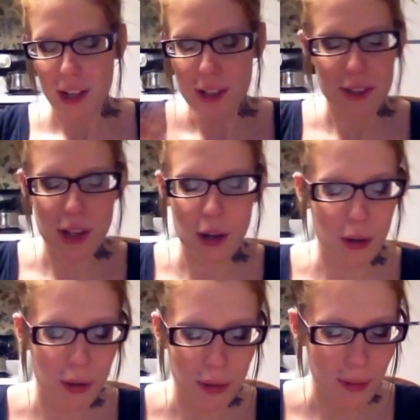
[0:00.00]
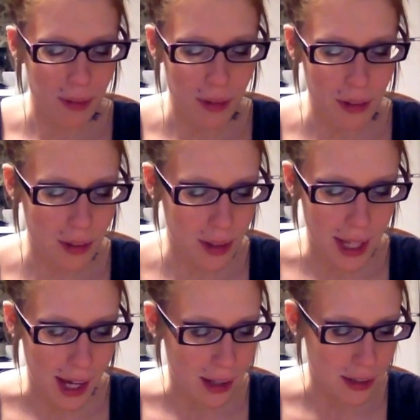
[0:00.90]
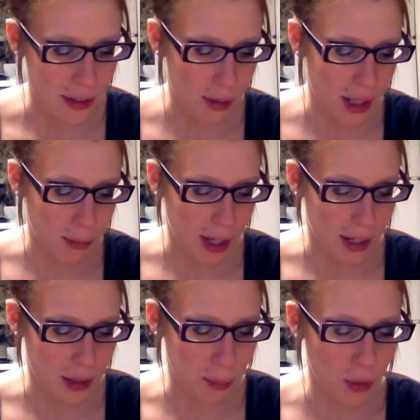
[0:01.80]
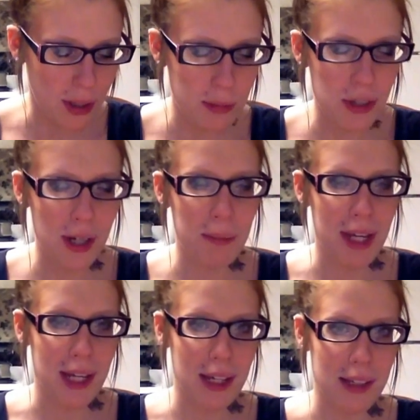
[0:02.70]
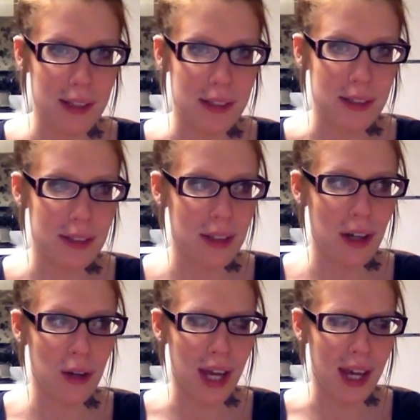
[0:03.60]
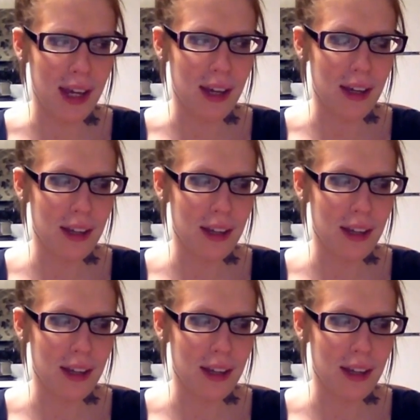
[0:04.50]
So, yeah. So anyway, the point I'm trying to make is, okay,